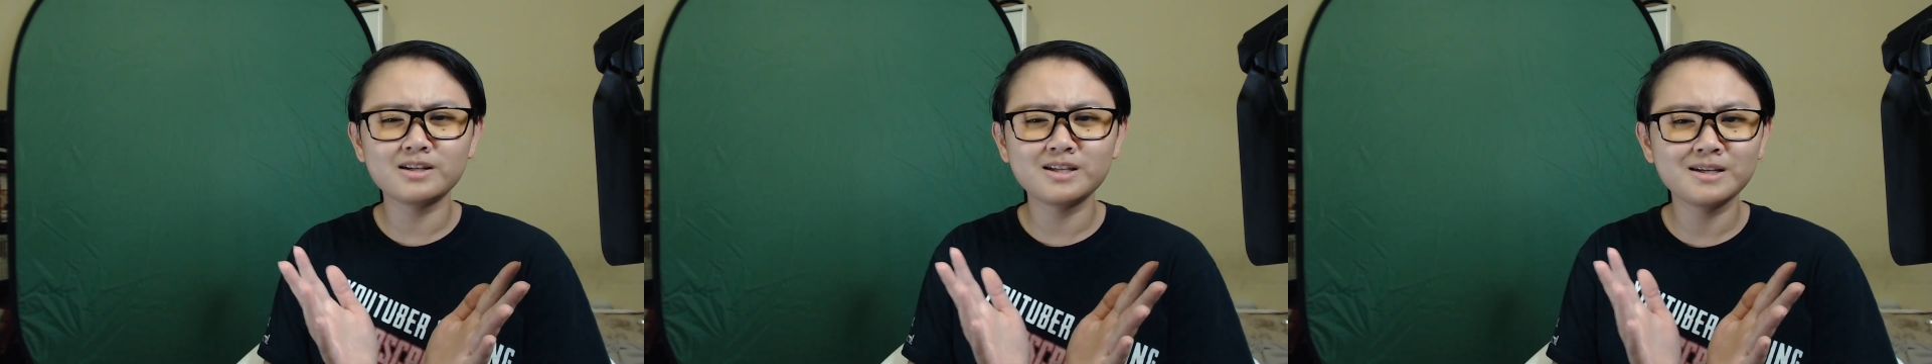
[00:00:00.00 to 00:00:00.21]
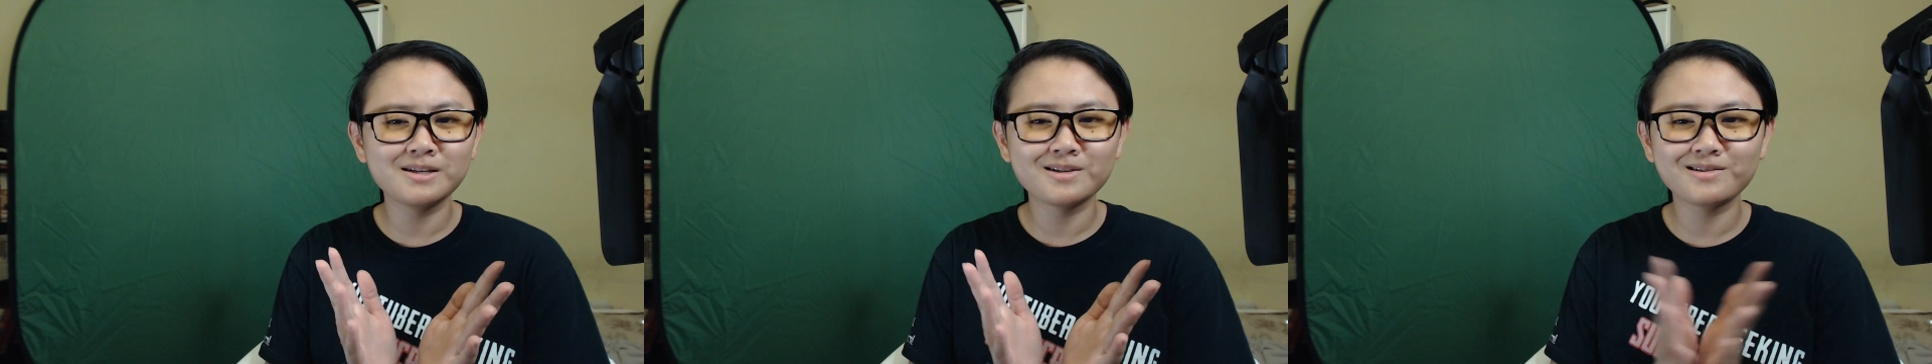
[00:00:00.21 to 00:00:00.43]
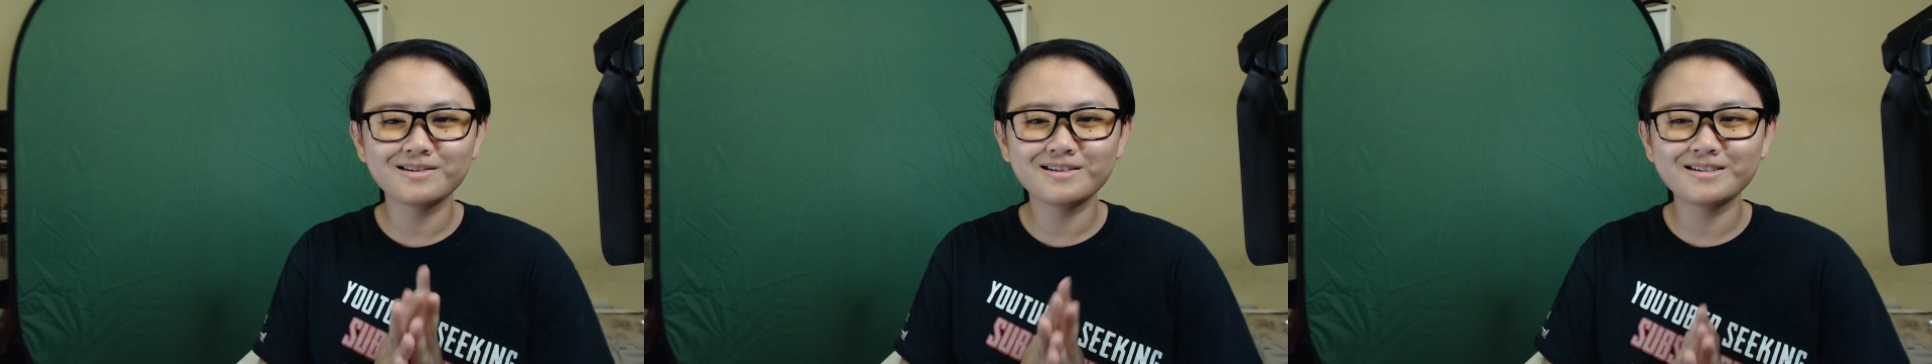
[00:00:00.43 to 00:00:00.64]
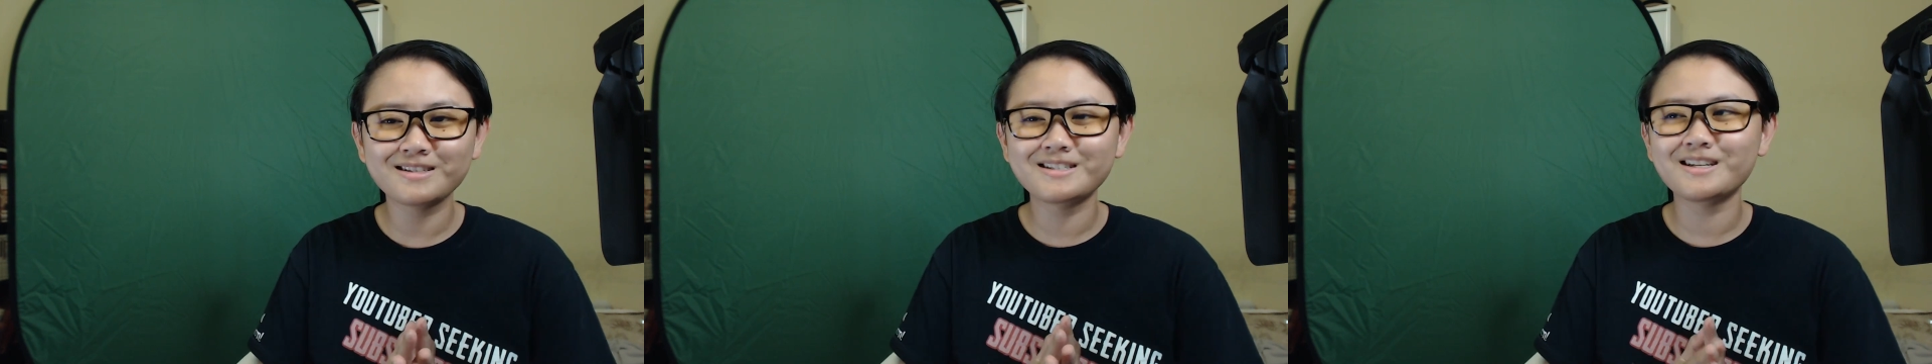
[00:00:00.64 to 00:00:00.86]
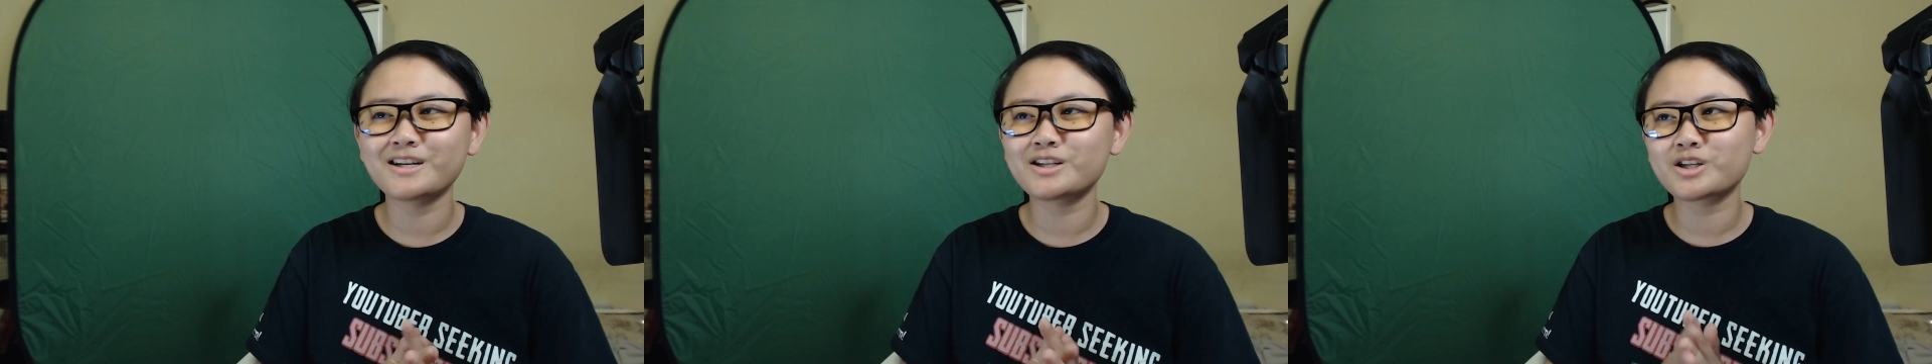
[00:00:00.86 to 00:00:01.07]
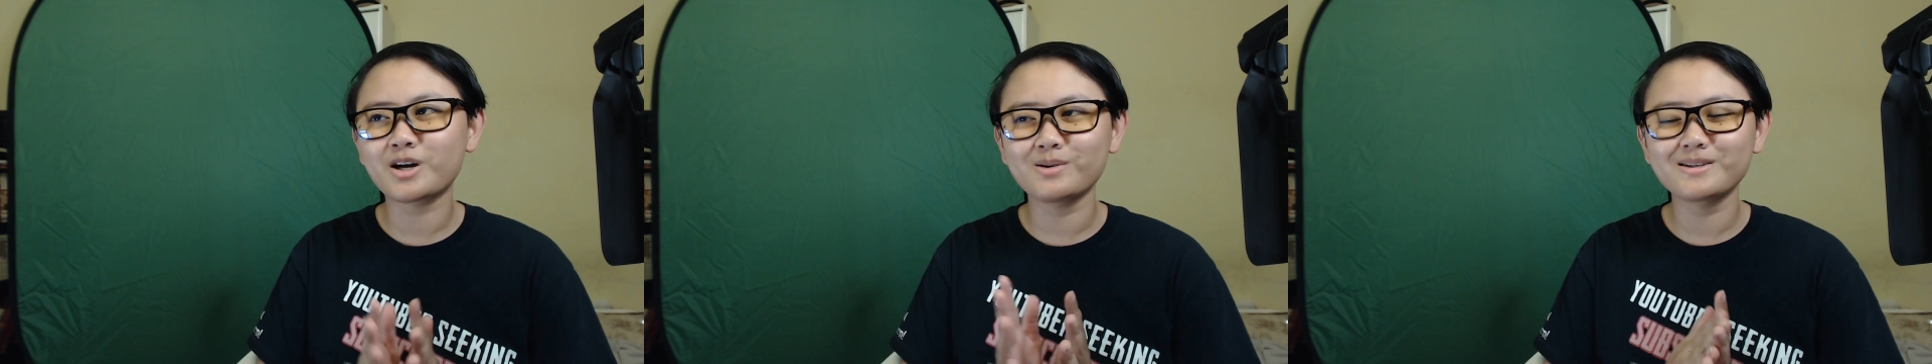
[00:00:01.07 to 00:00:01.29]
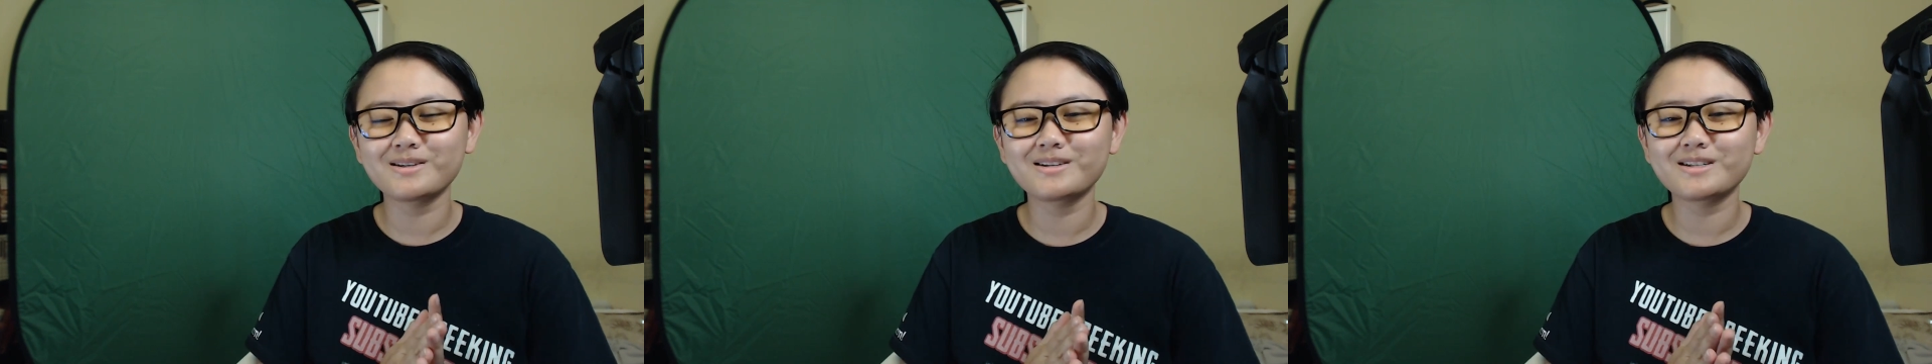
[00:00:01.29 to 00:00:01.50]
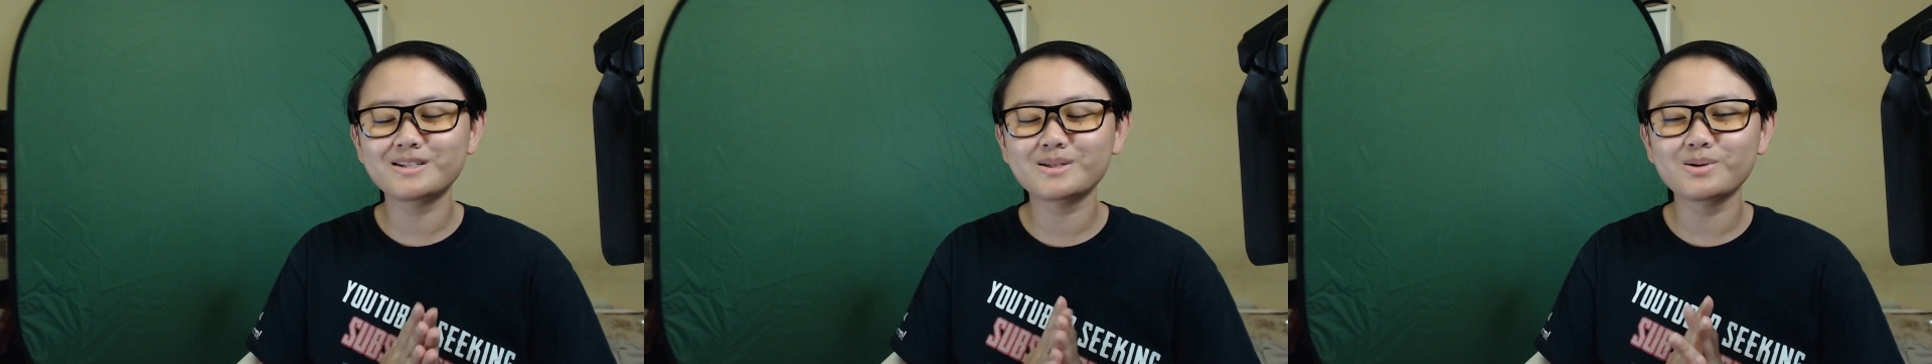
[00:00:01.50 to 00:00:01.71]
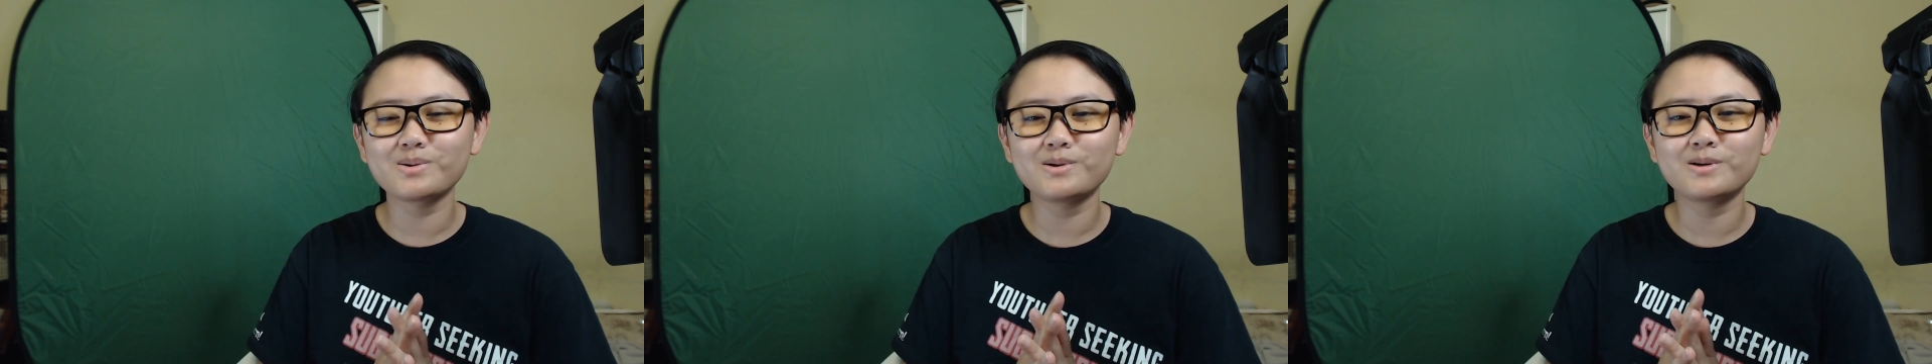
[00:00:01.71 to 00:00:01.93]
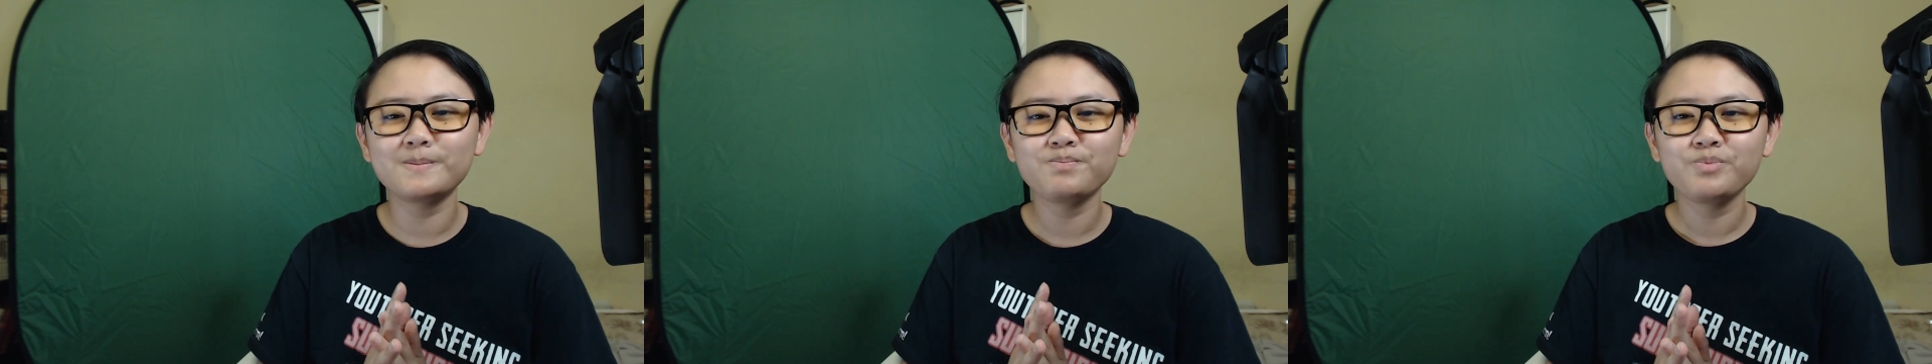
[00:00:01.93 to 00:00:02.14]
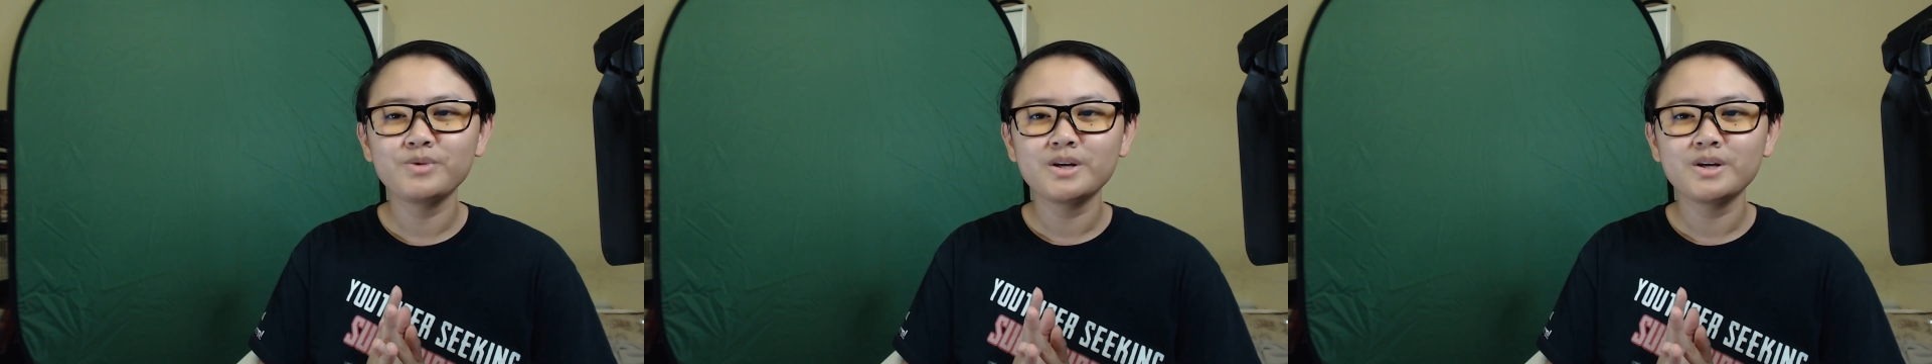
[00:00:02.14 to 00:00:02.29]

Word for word: teachers and such, go to the school.